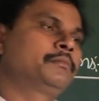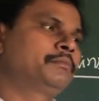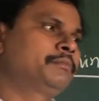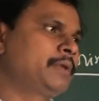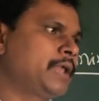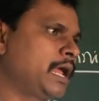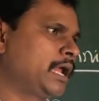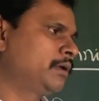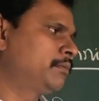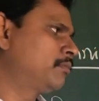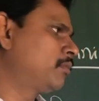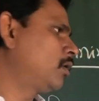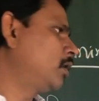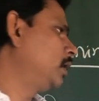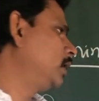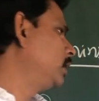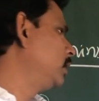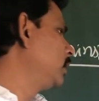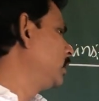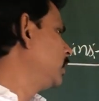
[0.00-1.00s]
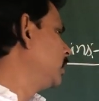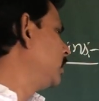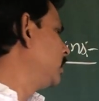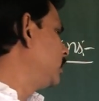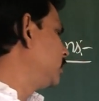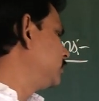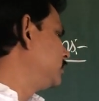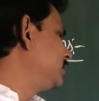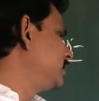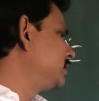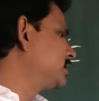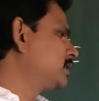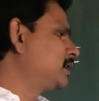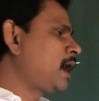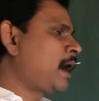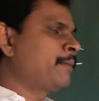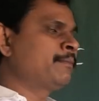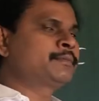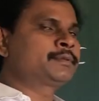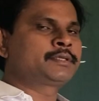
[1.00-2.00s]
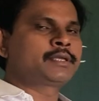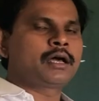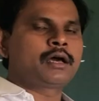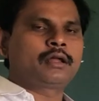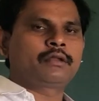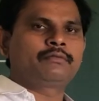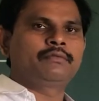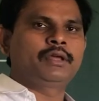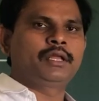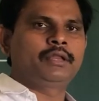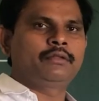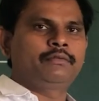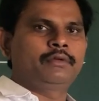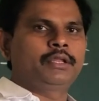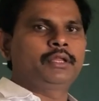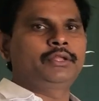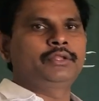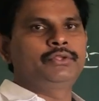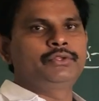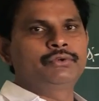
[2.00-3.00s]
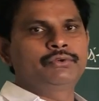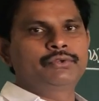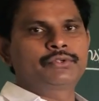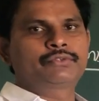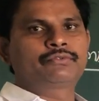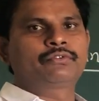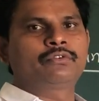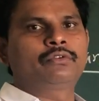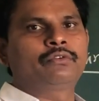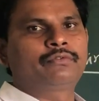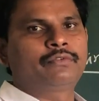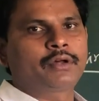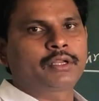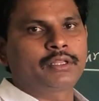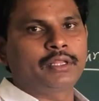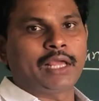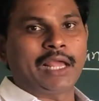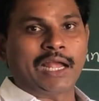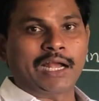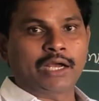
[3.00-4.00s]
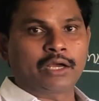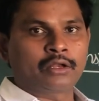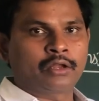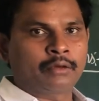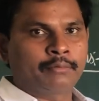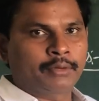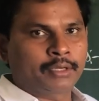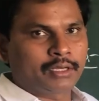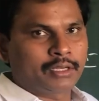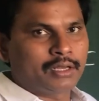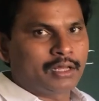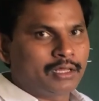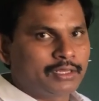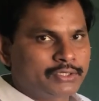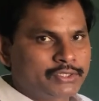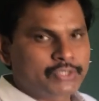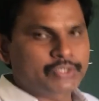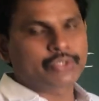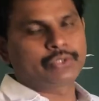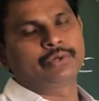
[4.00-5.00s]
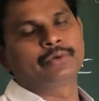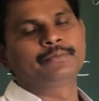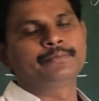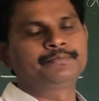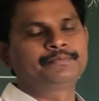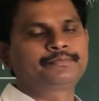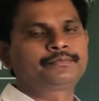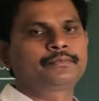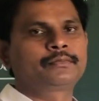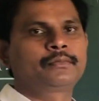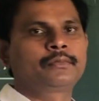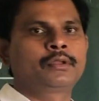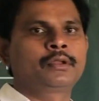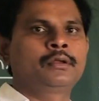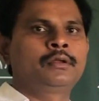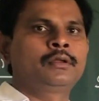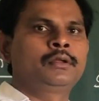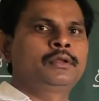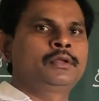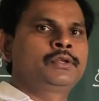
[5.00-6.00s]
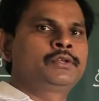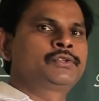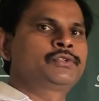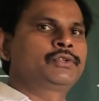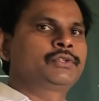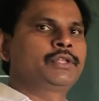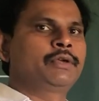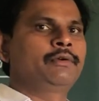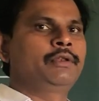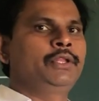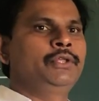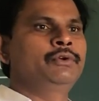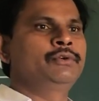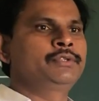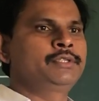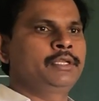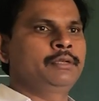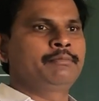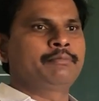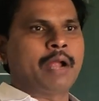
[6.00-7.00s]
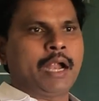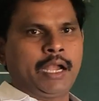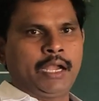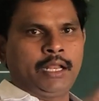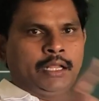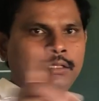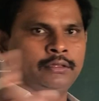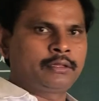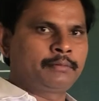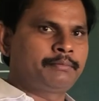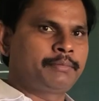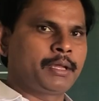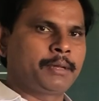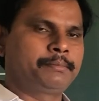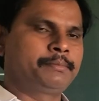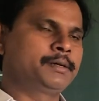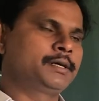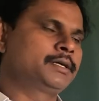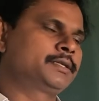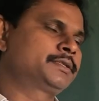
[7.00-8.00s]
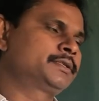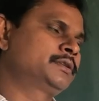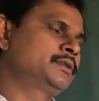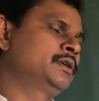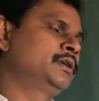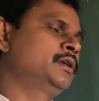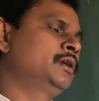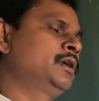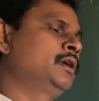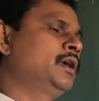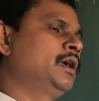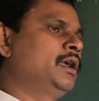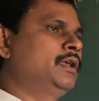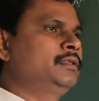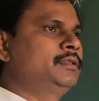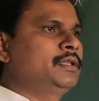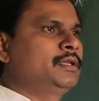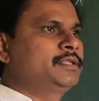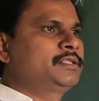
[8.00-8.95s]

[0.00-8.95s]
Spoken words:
plant body. These gums are very, very useful for the economical also. So they will use in binding the papers and